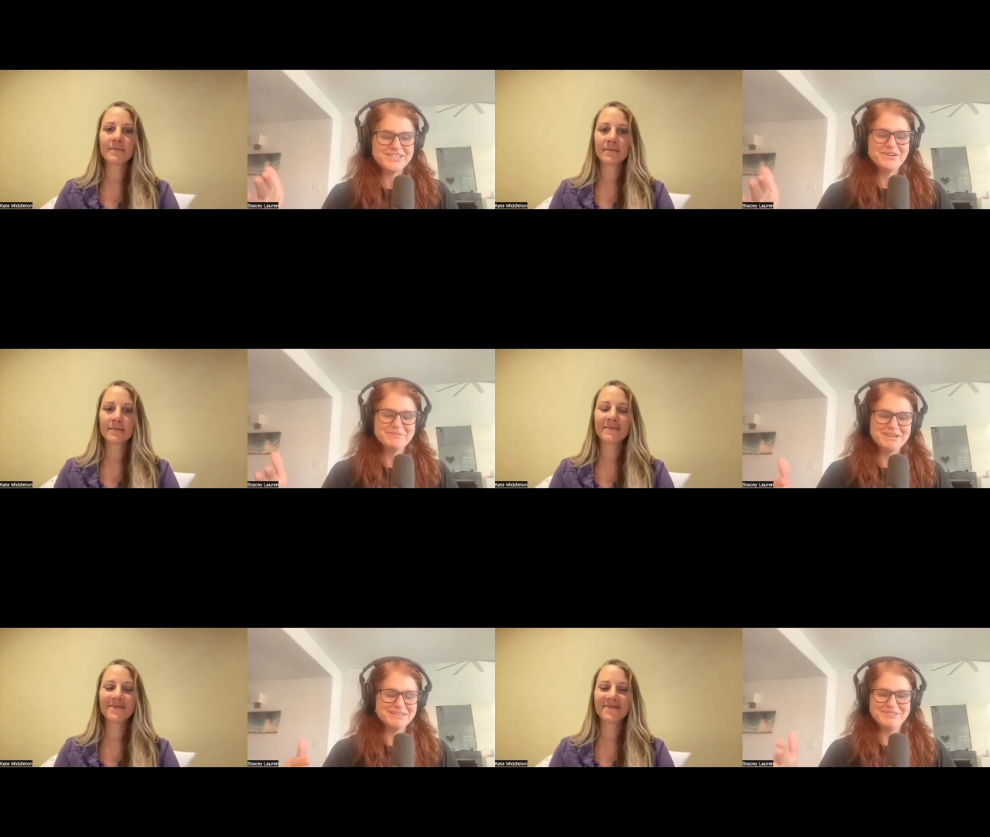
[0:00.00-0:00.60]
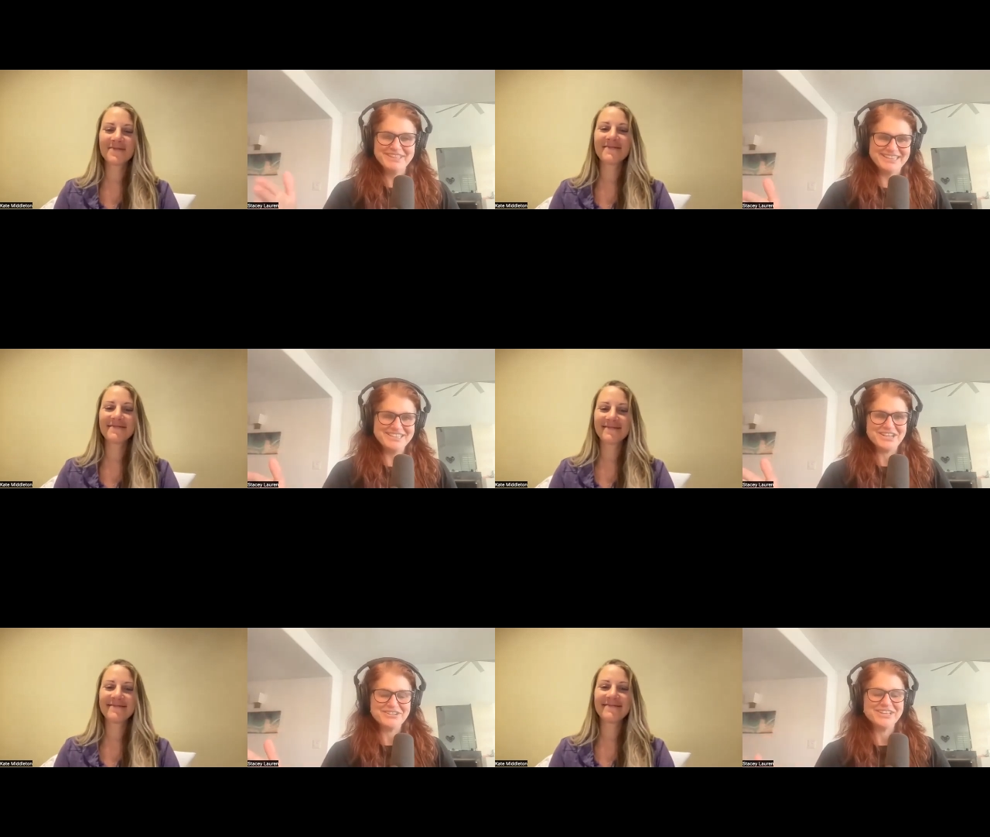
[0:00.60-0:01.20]
Speaker 1: know, I'm not completely
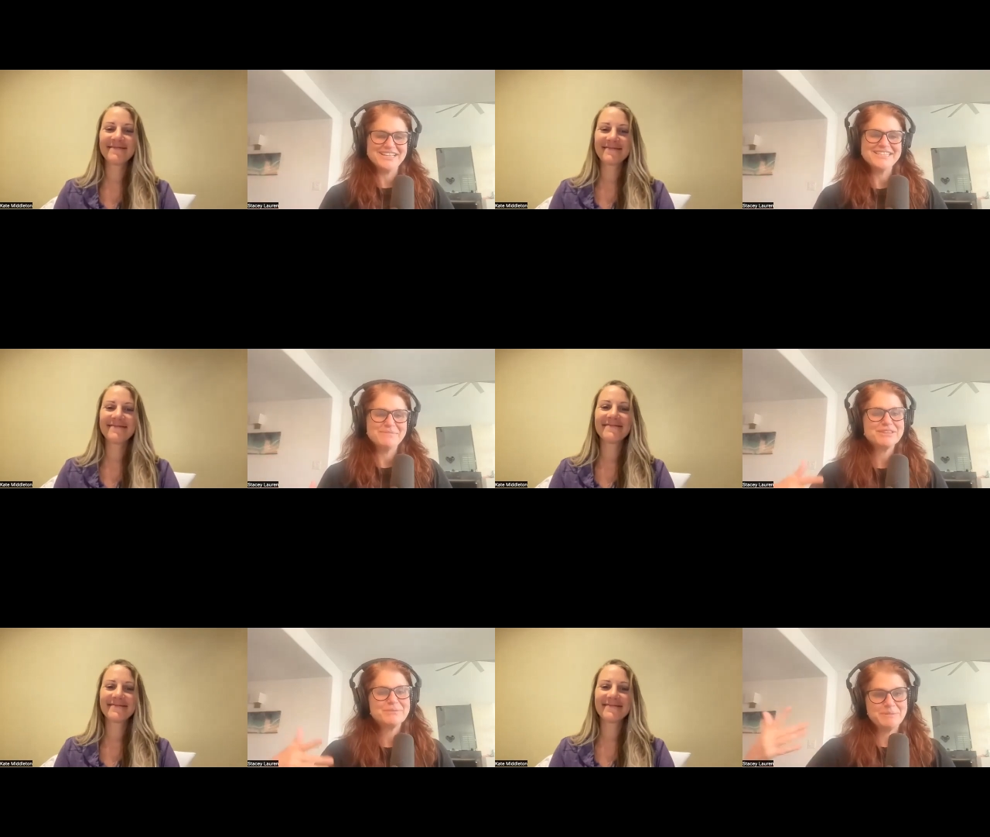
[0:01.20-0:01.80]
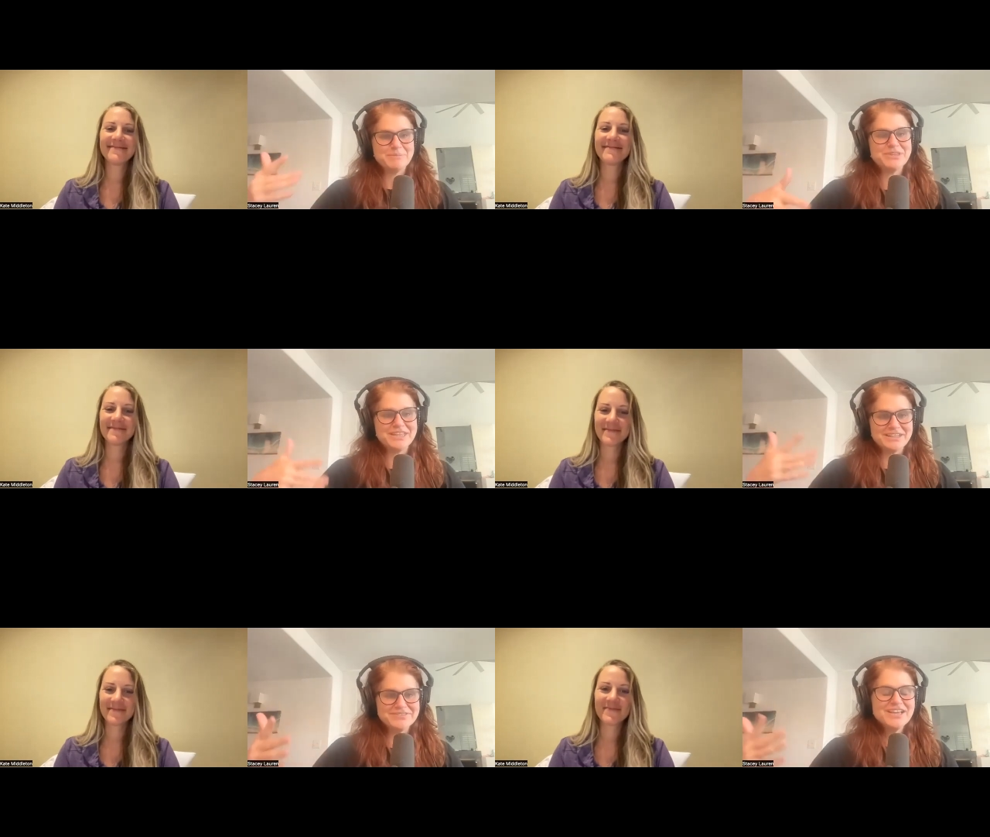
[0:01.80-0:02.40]
generalizing, but the people that
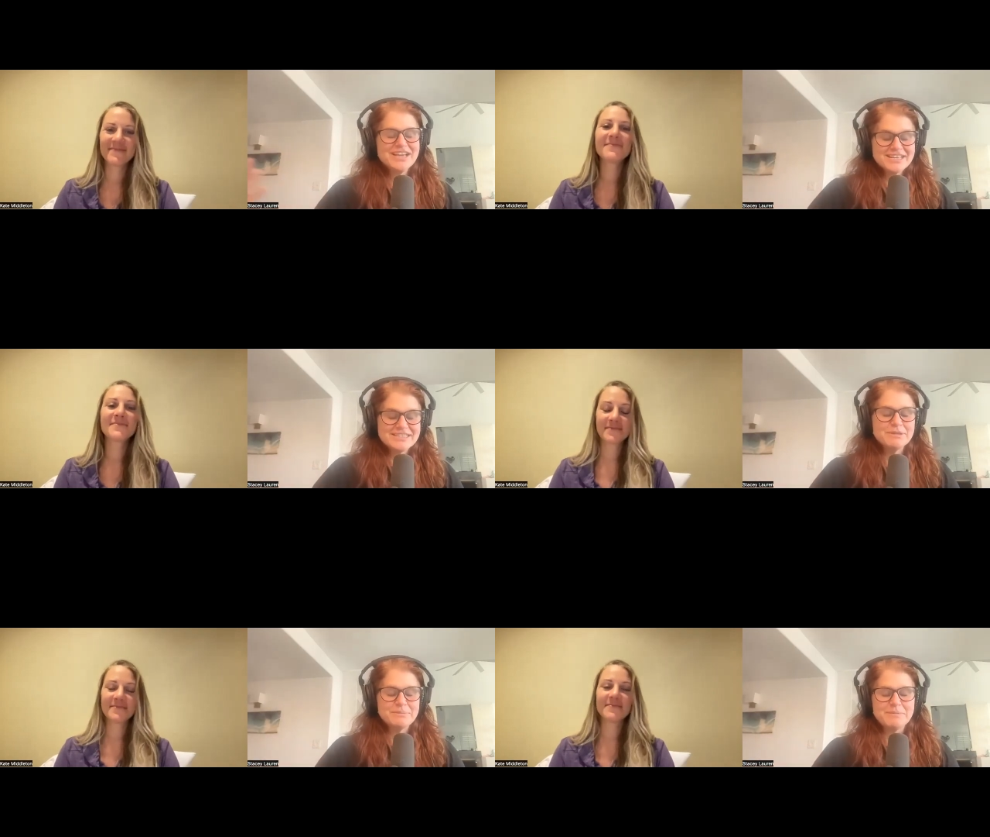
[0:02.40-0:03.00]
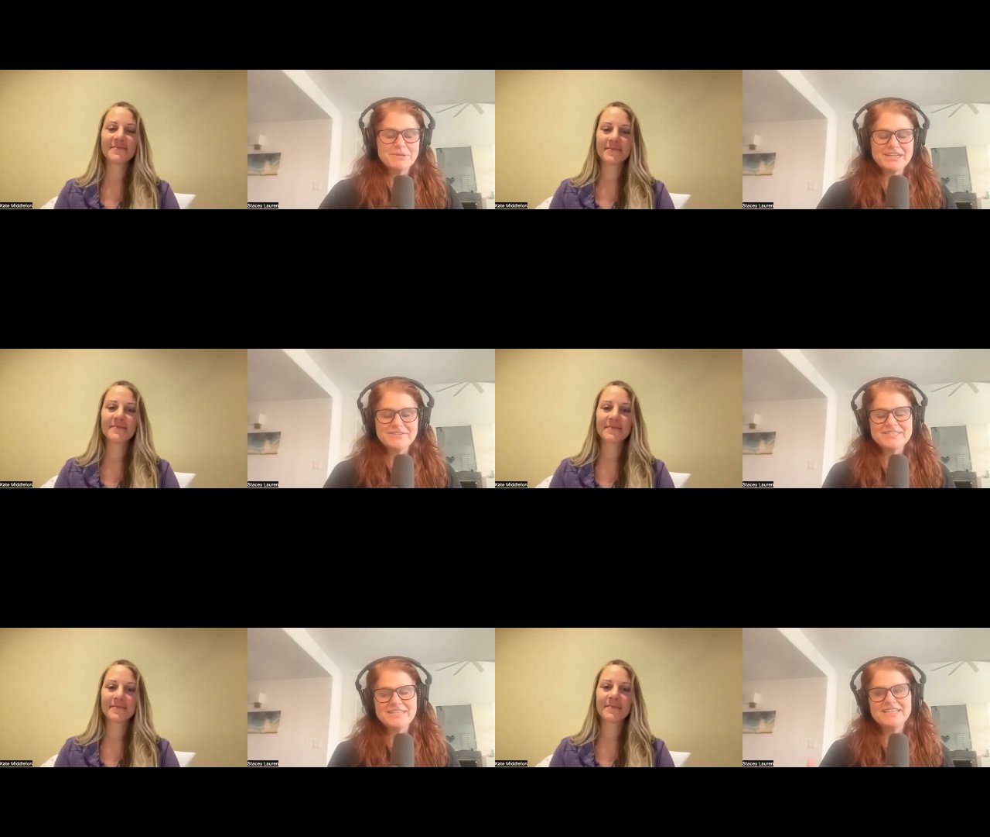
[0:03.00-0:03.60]
I've, some of the people that I've
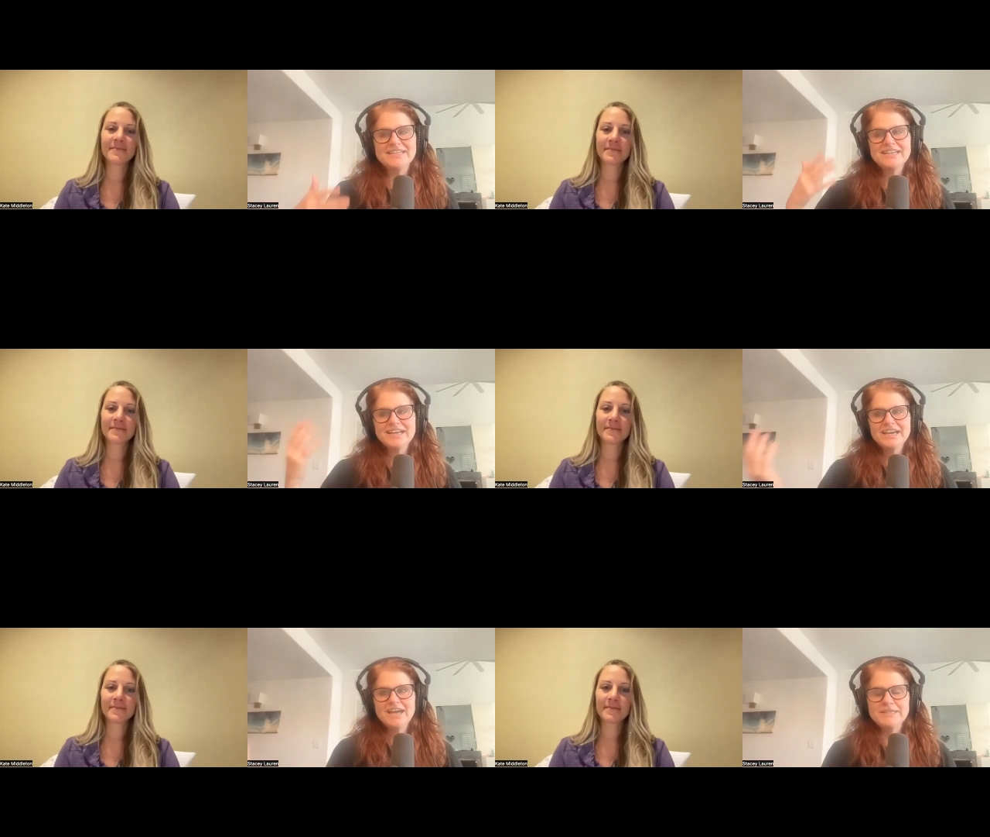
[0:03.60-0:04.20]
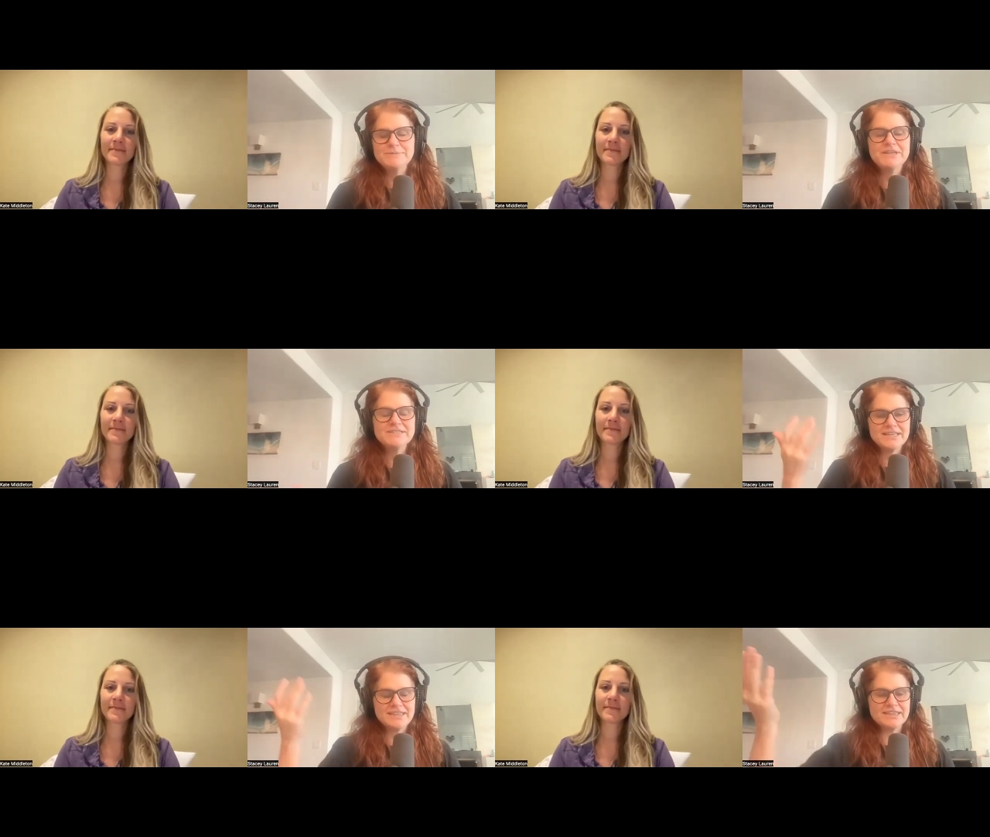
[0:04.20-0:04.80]
seen, it's because
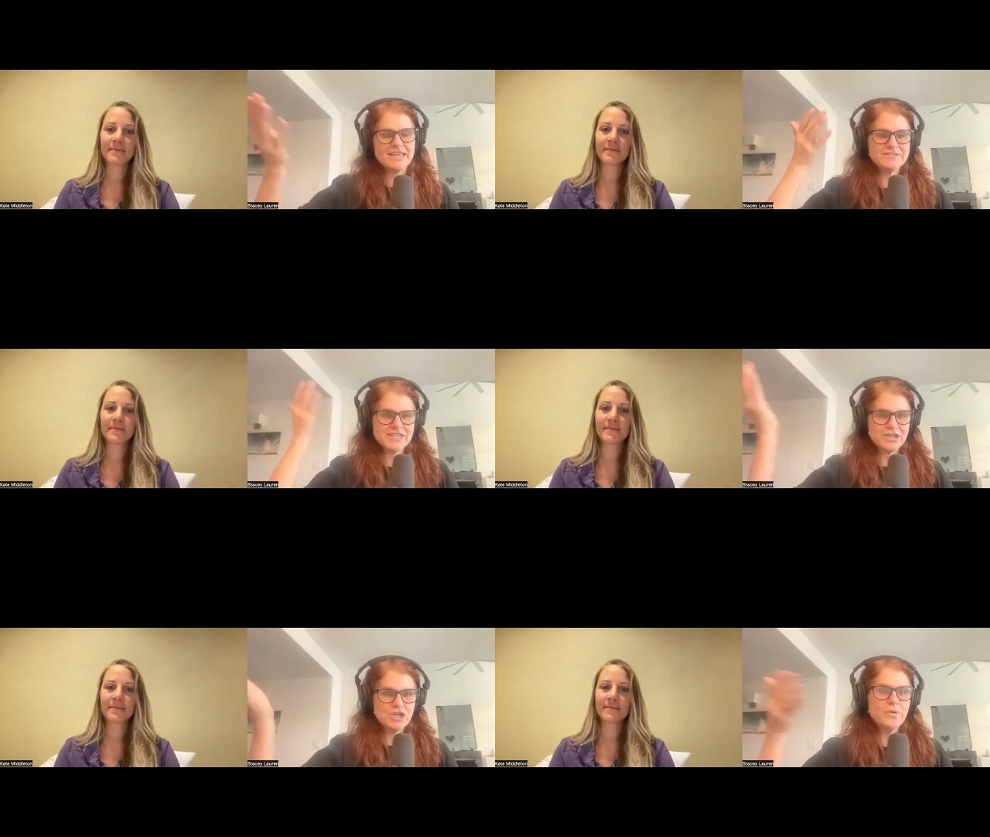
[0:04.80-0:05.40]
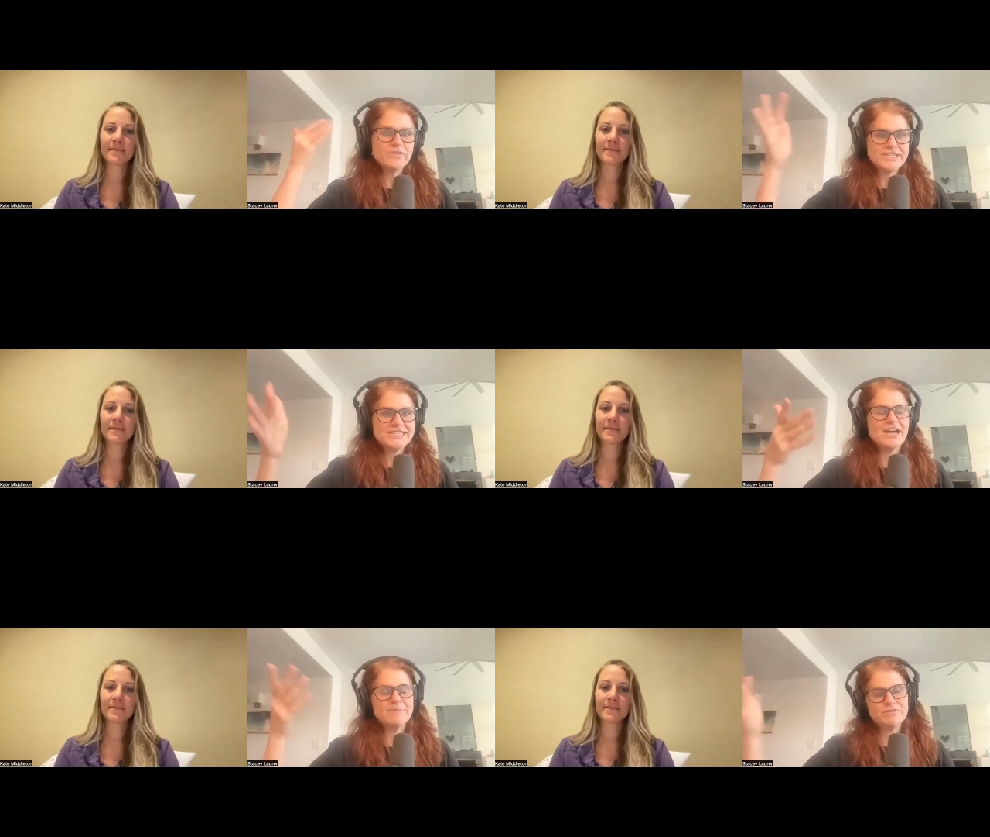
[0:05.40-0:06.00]
they think they have to know every
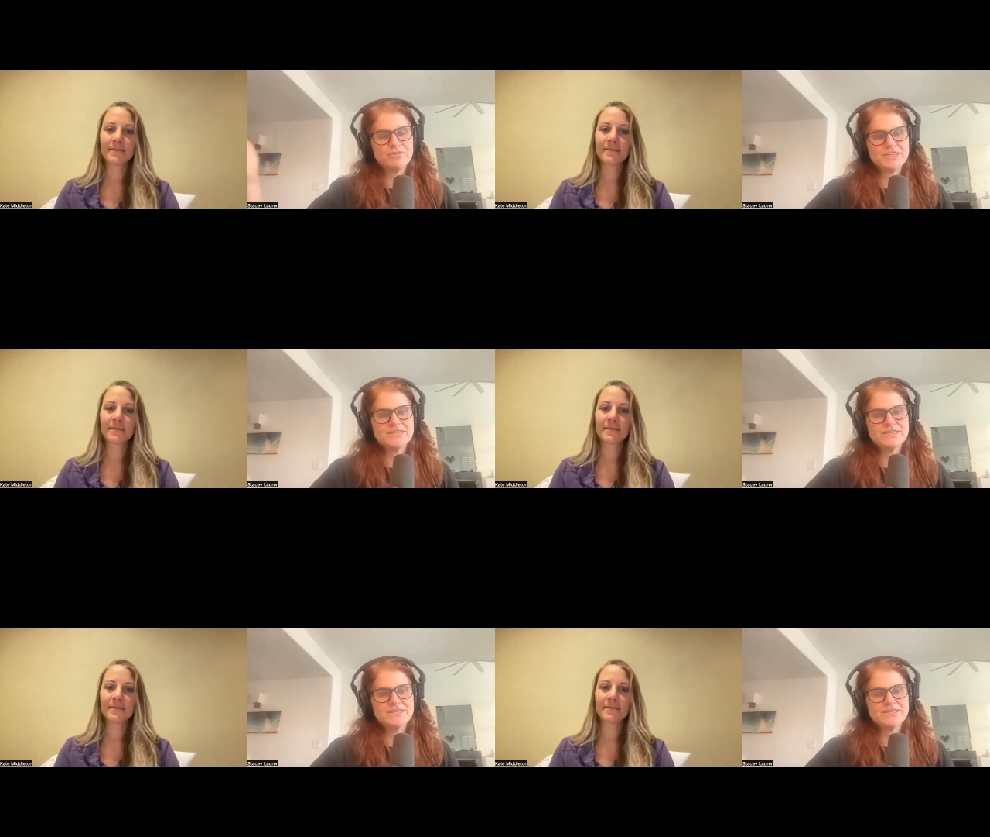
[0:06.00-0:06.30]
step before they